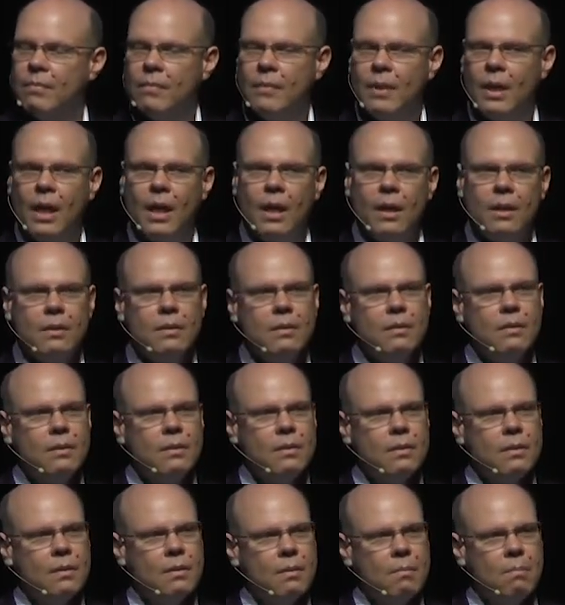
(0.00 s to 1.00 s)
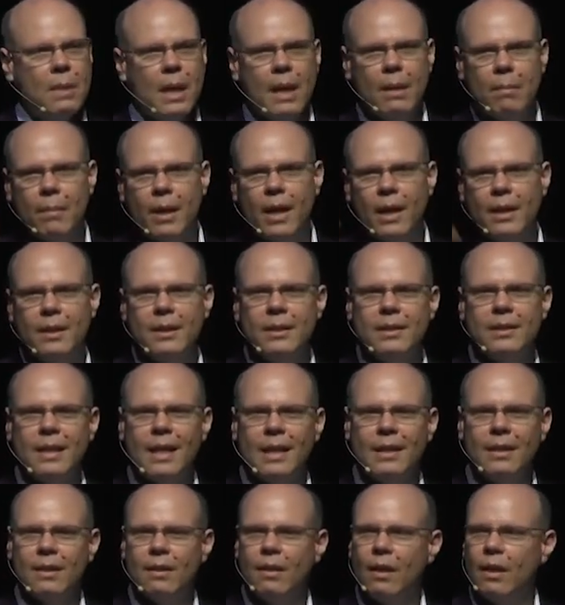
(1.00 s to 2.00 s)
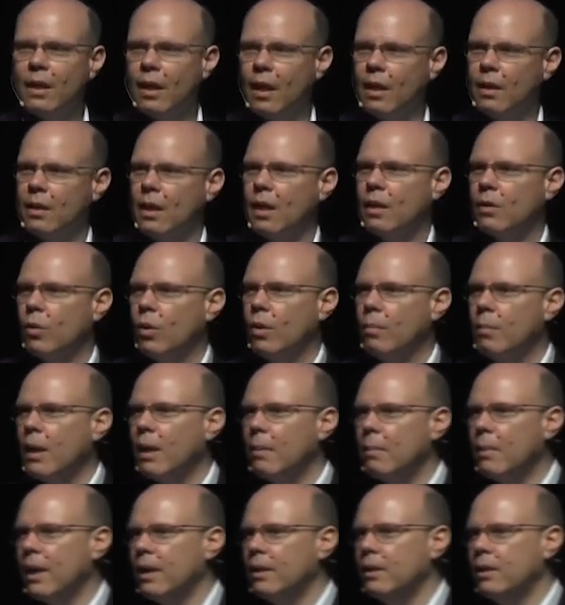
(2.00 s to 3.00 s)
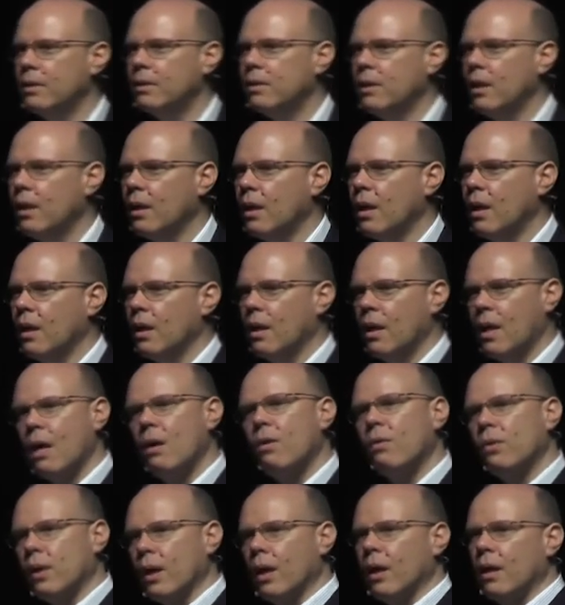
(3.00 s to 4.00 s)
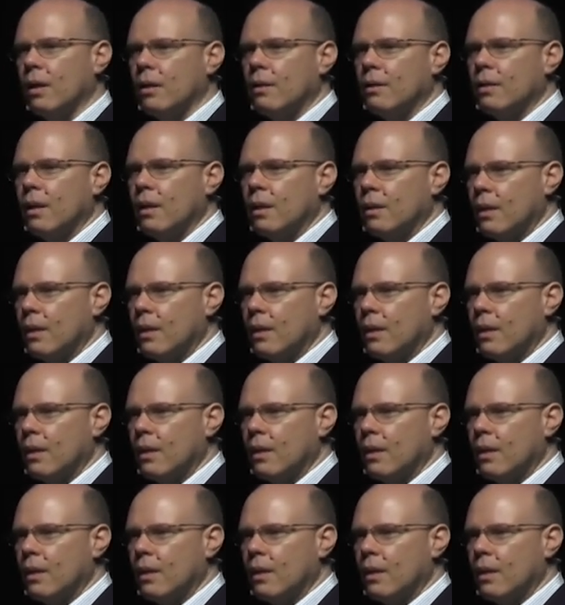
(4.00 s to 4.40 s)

And my mind is not thinking that or My mind is thinking, ah, okay,